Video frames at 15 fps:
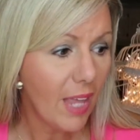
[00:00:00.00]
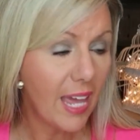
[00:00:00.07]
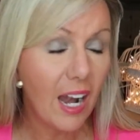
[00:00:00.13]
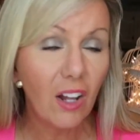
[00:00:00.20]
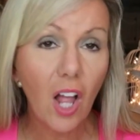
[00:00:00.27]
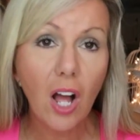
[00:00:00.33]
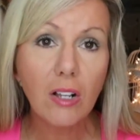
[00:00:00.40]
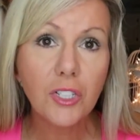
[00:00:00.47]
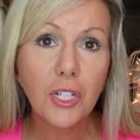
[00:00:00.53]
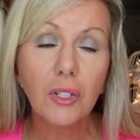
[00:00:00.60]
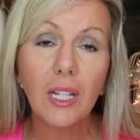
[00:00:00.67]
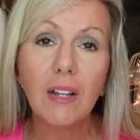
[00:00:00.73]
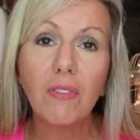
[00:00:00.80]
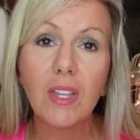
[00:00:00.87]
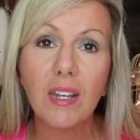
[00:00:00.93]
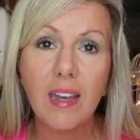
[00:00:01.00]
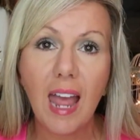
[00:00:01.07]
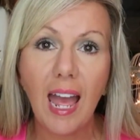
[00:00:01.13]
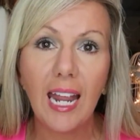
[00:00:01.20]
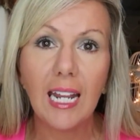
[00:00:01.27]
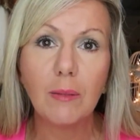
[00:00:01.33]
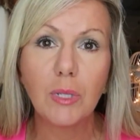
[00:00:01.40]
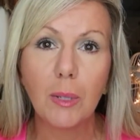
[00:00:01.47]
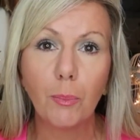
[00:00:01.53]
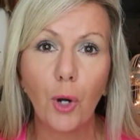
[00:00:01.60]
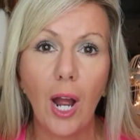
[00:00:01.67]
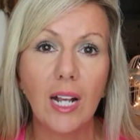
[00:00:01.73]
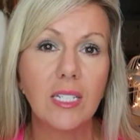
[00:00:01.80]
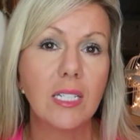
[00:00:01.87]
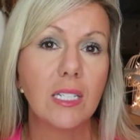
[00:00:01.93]
And I'll also leave the names and
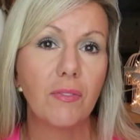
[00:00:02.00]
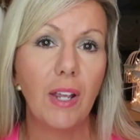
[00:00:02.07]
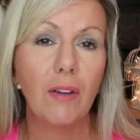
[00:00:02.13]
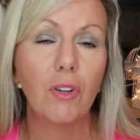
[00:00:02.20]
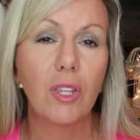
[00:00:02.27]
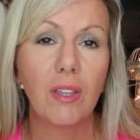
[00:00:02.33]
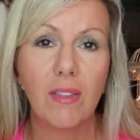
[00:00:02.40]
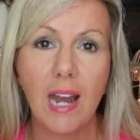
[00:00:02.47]
prices of everything